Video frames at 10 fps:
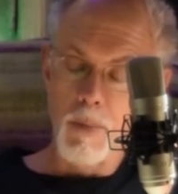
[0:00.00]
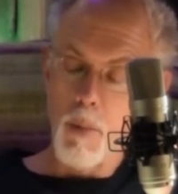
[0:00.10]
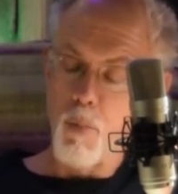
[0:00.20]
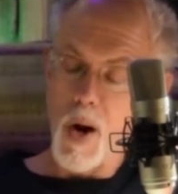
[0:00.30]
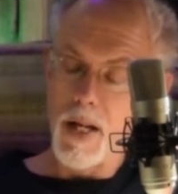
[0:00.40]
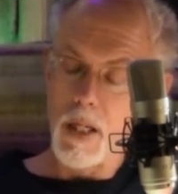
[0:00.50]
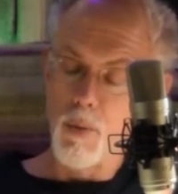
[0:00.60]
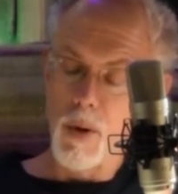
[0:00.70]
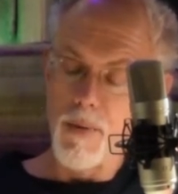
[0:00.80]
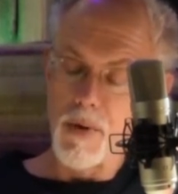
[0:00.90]
up
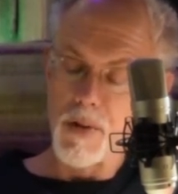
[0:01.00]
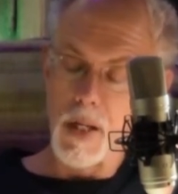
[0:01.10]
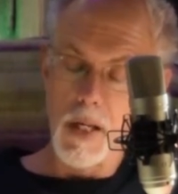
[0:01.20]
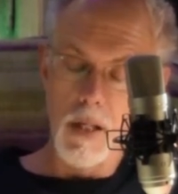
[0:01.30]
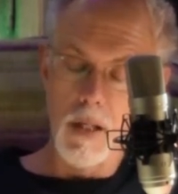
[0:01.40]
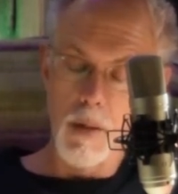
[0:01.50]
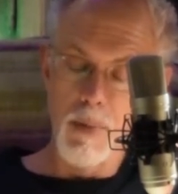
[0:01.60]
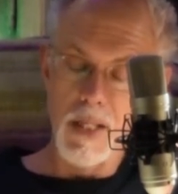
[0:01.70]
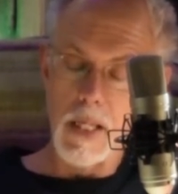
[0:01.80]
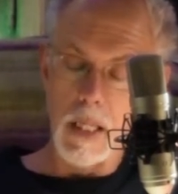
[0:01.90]
winding rivers that hid their
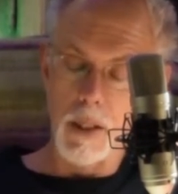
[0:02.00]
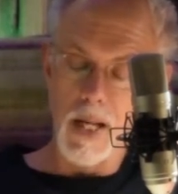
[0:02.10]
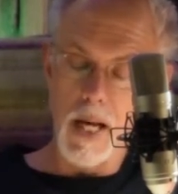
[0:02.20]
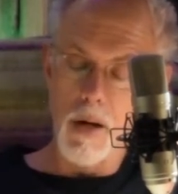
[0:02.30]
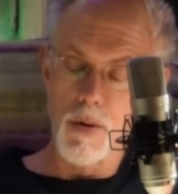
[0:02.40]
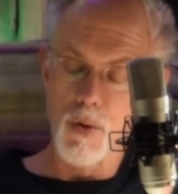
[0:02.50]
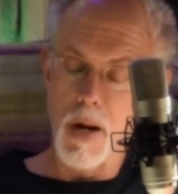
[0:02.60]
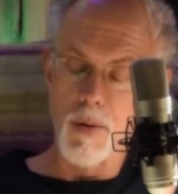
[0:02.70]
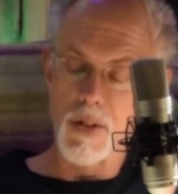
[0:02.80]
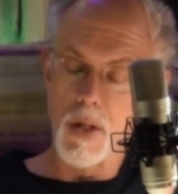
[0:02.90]
busy little towns
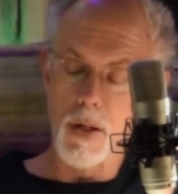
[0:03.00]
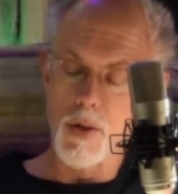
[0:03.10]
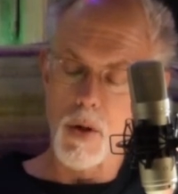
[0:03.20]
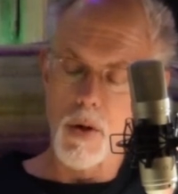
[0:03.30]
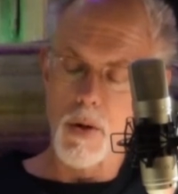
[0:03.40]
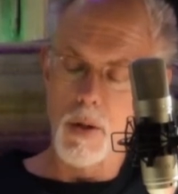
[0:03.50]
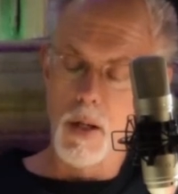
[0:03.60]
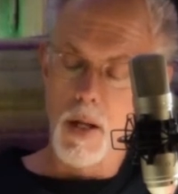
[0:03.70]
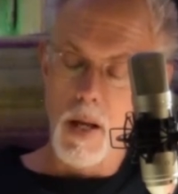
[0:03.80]
round a sudden turn,